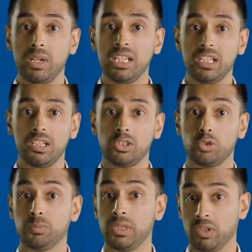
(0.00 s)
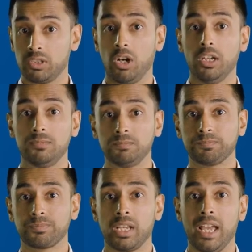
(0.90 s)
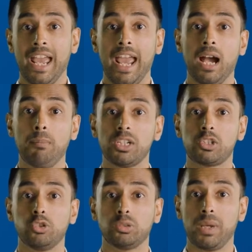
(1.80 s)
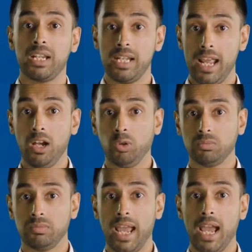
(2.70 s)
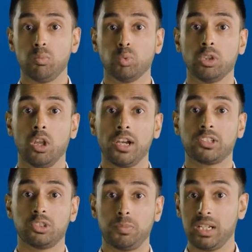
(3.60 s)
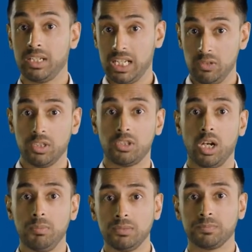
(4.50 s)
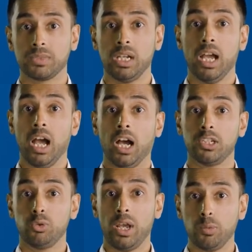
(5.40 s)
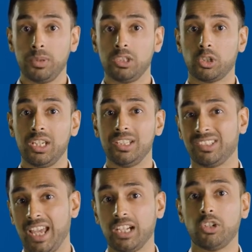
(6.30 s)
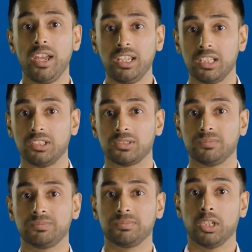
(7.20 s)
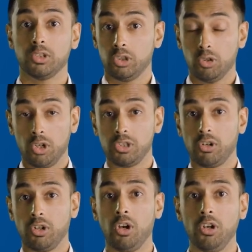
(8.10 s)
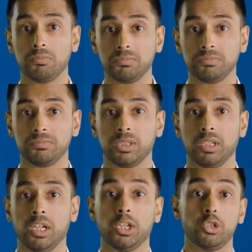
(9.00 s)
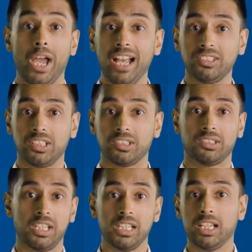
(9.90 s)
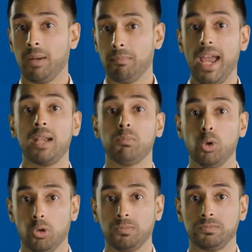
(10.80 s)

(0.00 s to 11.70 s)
many years you'll be retired, how much you spend now and would like to spend in retirement, are you helping your kids and grandkids, do you own your own home, your assets, income, and more.